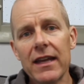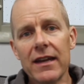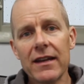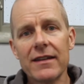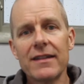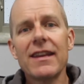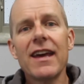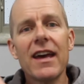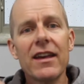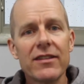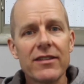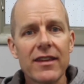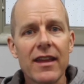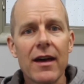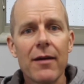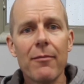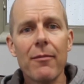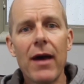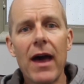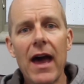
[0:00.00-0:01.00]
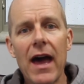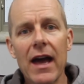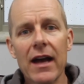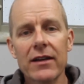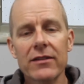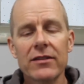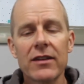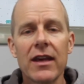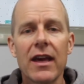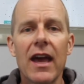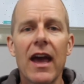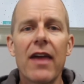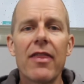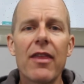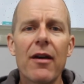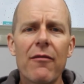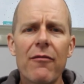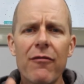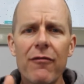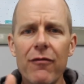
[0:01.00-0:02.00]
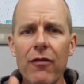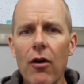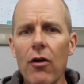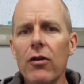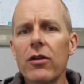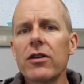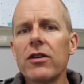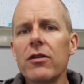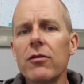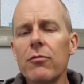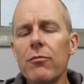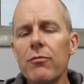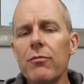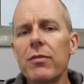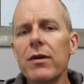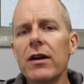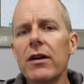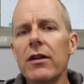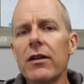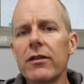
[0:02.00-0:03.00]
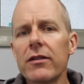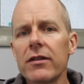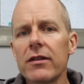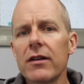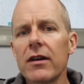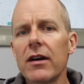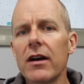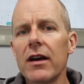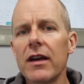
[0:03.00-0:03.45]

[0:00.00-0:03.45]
in and test that max. And the volume built